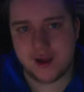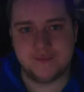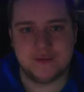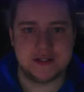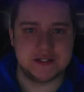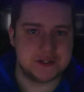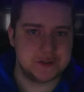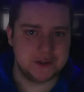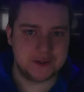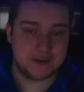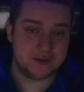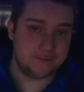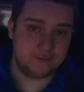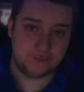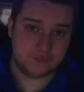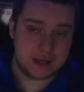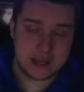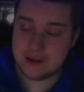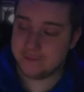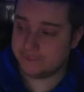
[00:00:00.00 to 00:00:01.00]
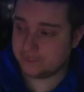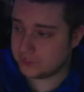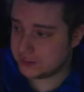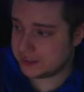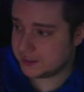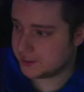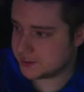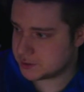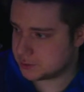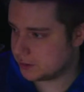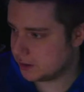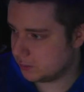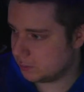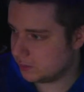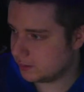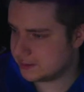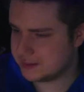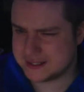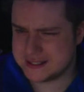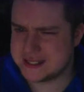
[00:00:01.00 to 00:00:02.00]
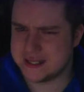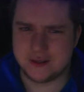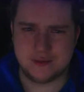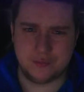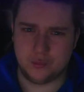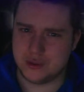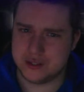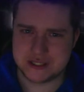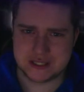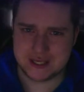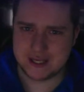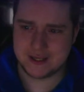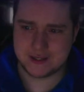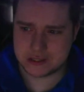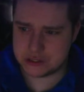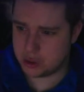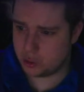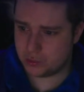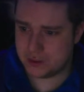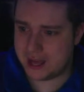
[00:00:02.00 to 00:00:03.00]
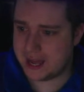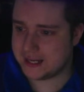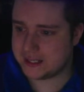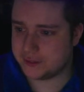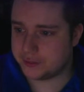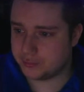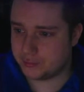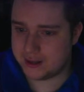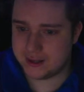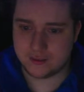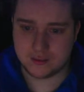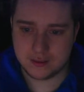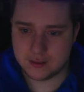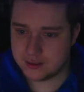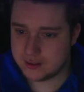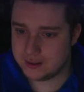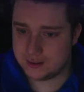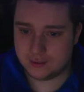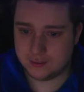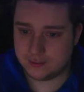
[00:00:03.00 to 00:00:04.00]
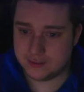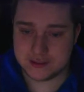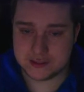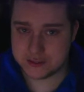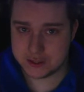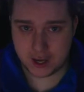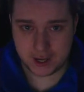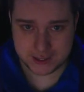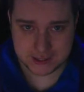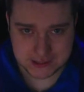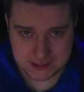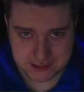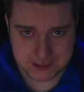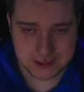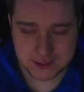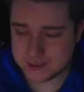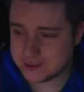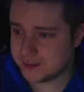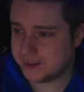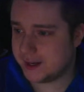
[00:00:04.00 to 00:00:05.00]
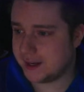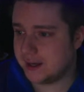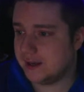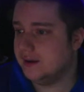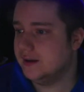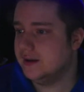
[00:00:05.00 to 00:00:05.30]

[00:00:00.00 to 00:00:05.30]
as soon as if we get a tornado warning. Like I said, once again, tornadic threat is non-existent today.